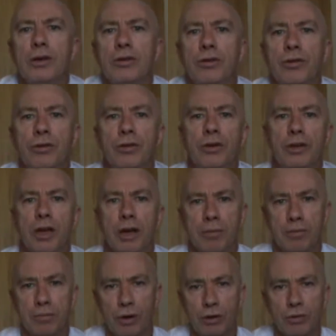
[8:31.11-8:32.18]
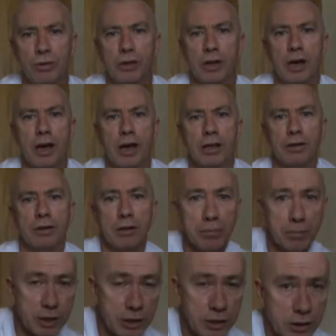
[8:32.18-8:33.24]
you can block with your hand and
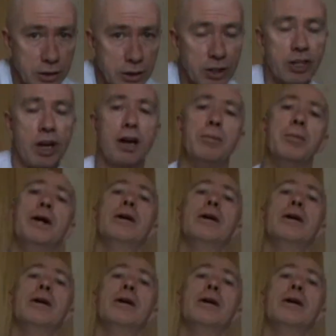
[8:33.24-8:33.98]
immediately jab.